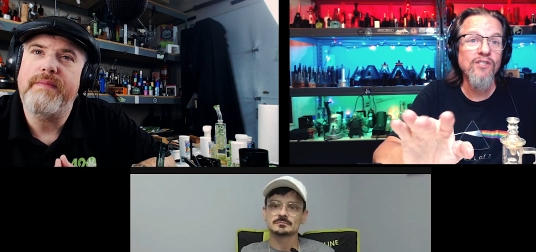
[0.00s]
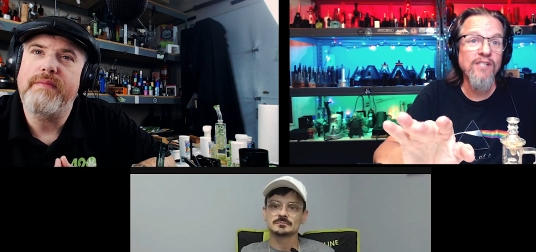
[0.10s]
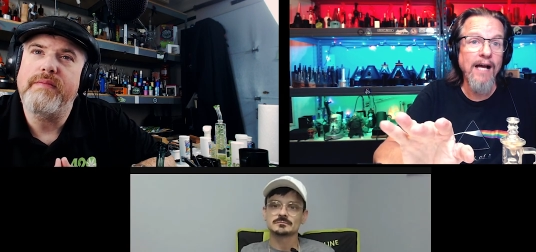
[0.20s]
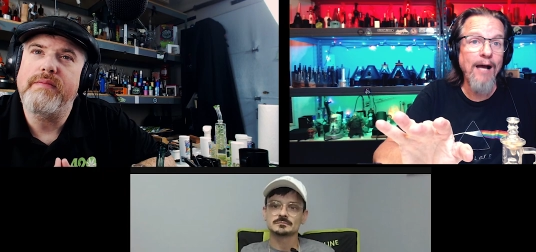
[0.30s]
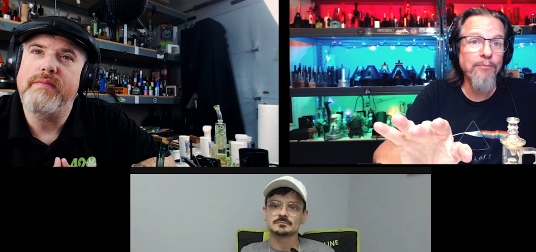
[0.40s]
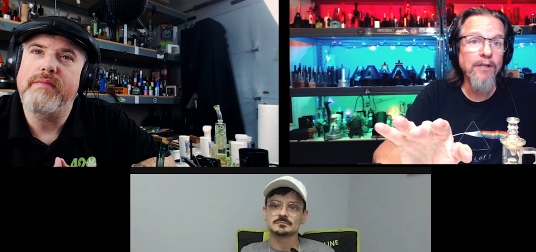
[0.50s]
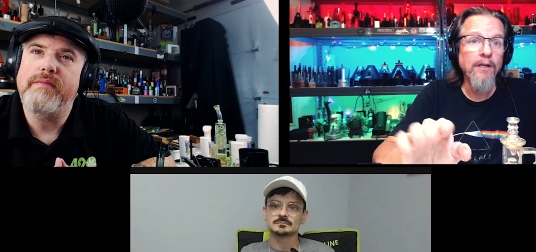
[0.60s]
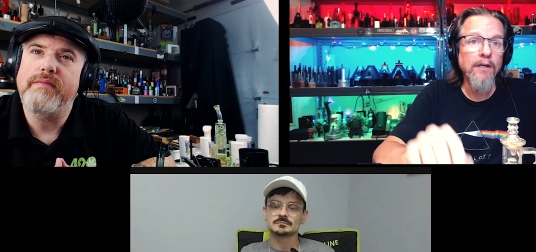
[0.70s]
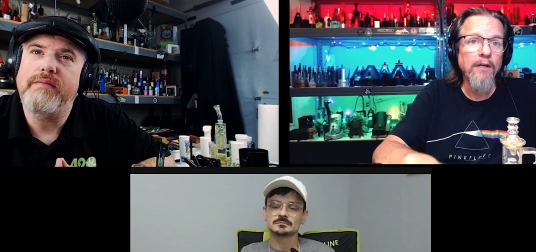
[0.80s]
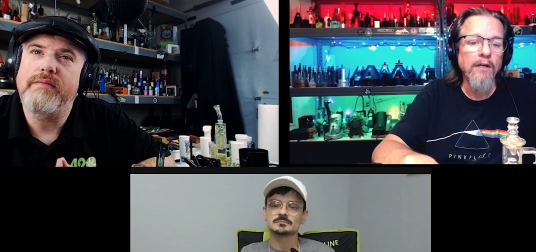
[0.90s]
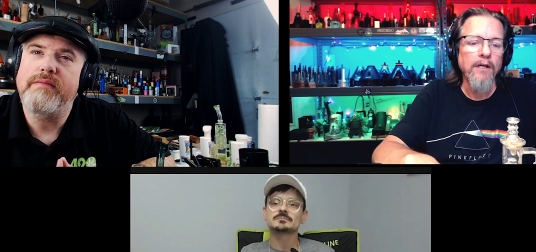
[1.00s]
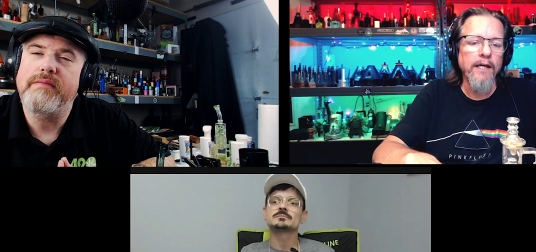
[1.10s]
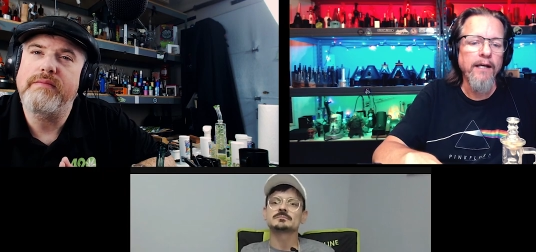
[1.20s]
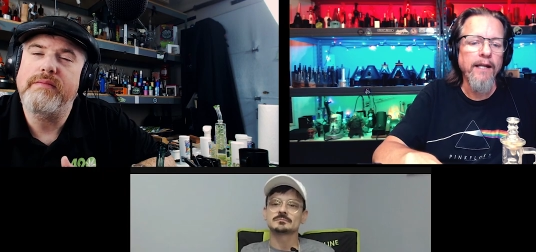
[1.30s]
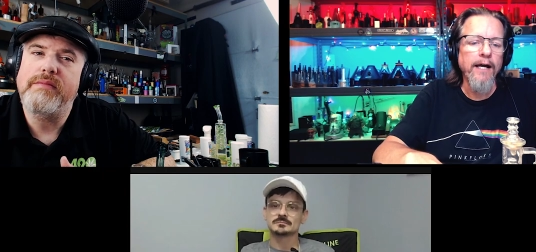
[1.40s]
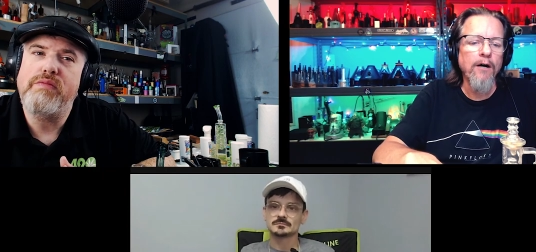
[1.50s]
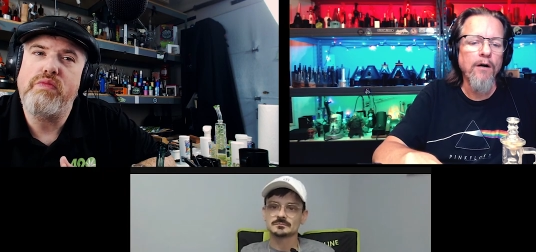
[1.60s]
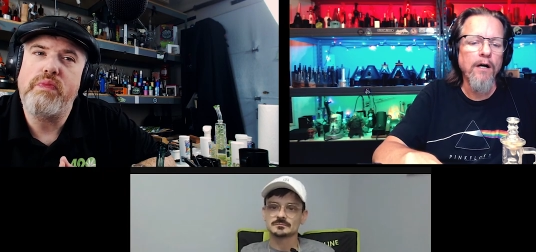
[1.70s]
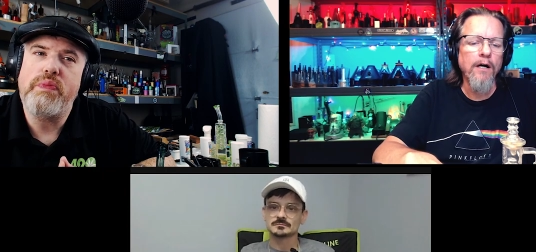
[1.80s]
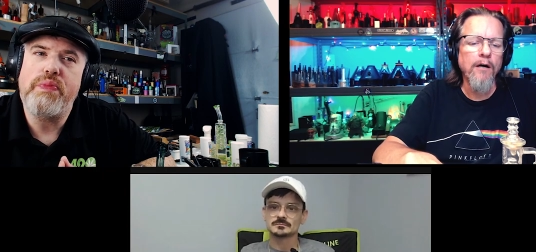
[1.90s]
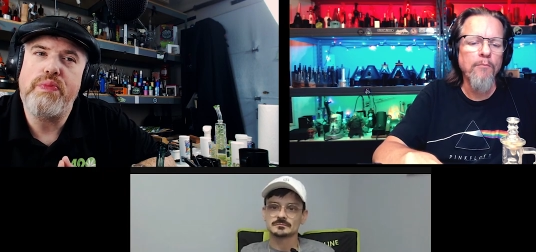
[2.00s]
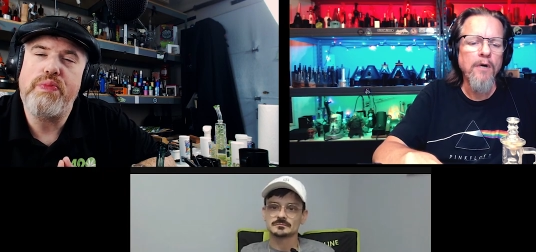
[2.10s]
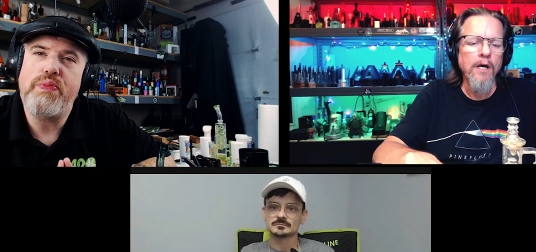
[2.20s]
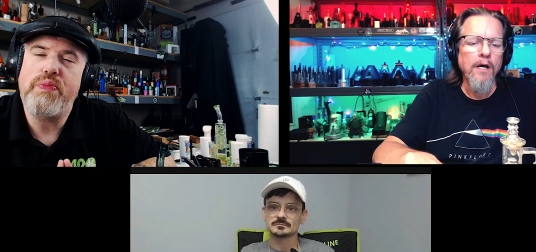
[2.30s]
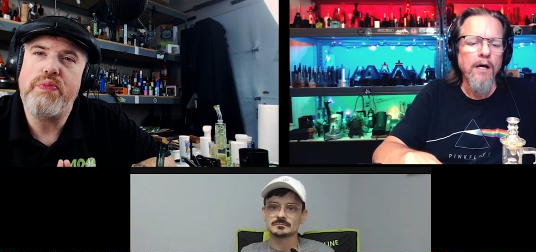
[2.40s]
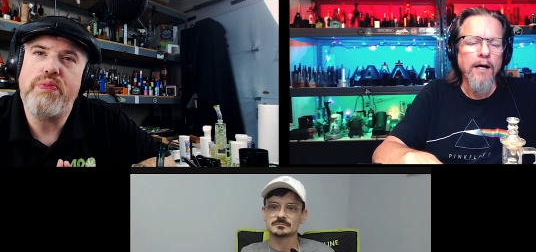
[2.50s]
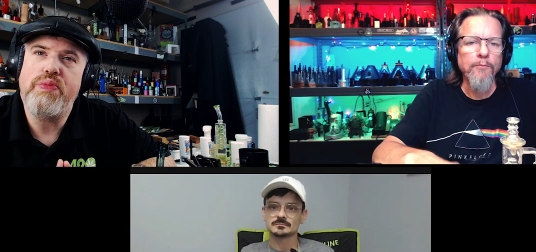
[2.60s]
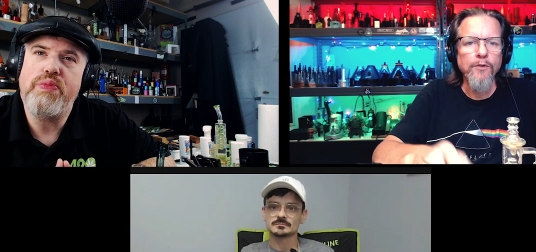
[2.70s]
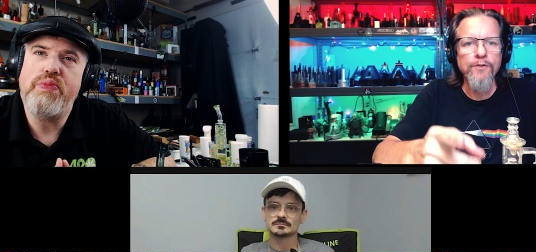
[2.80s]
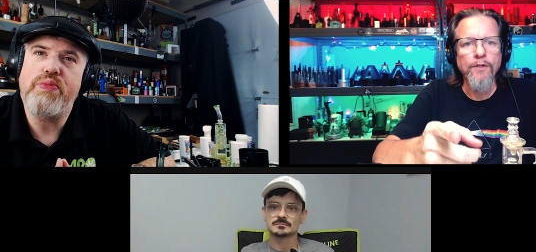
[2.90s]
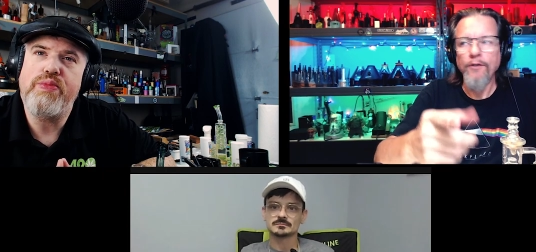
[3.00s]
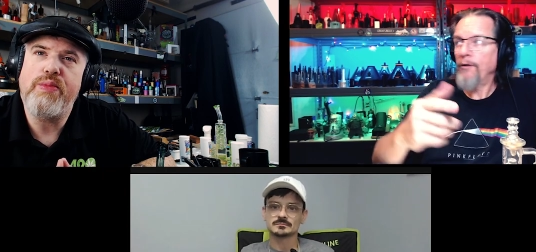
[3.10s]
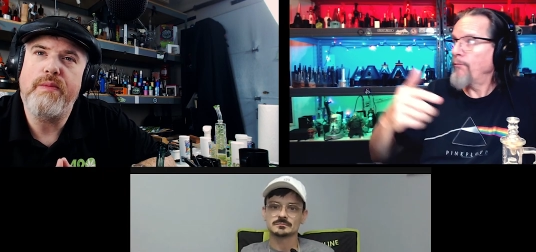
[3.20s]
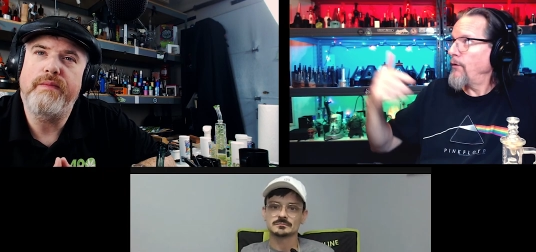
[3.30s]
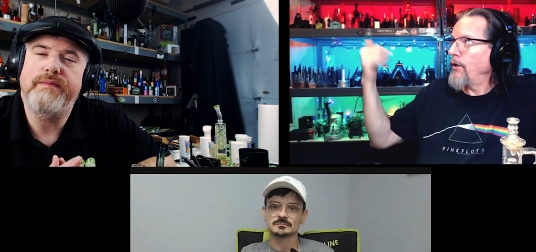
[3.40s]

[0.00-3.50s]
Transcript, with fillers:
Speaker 1: I stopped. And now um I'm using the,